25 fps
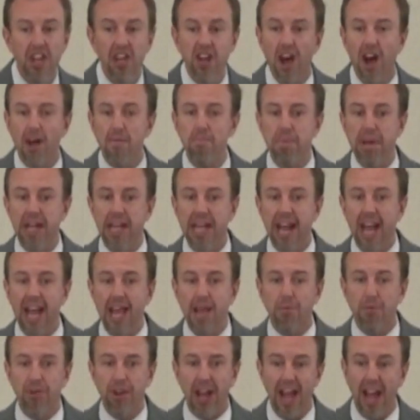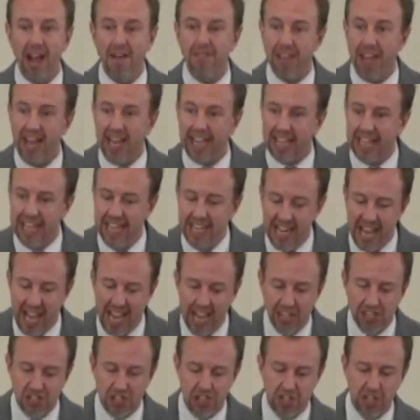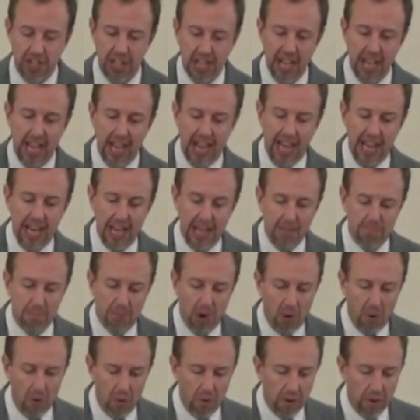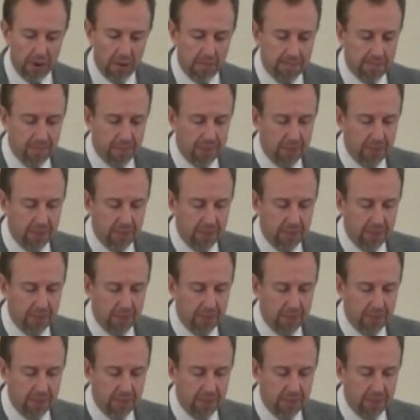not being able to have that connection anymore.